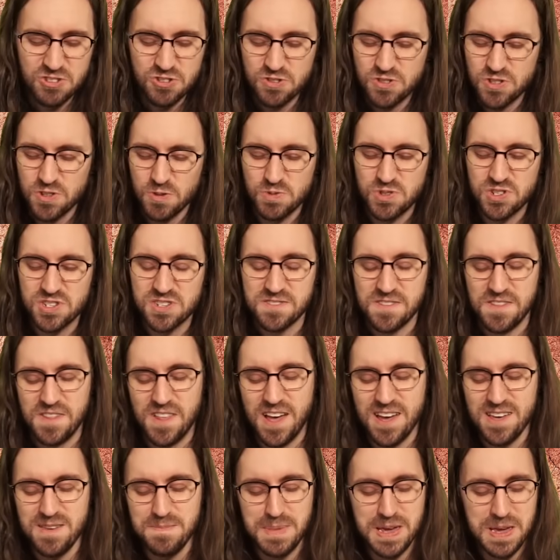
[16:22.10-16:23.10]
So
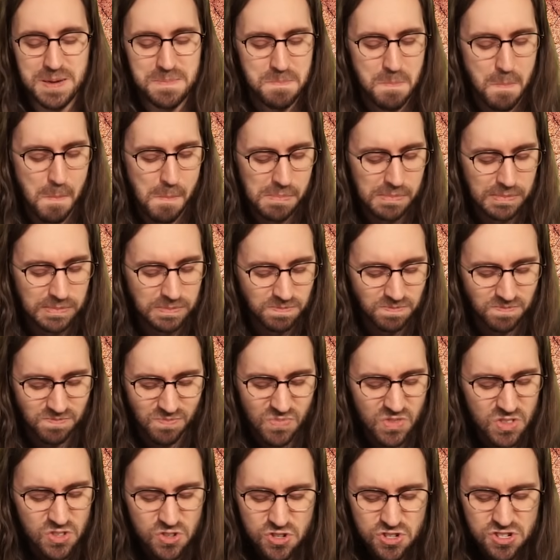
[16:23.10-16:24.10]
slimy,
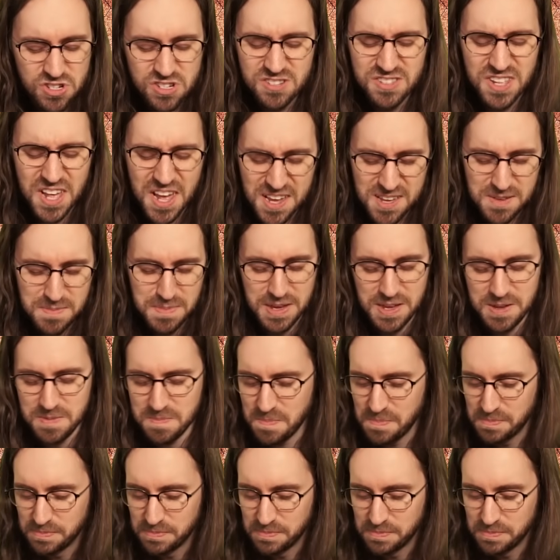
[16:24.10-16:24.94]
just slimy.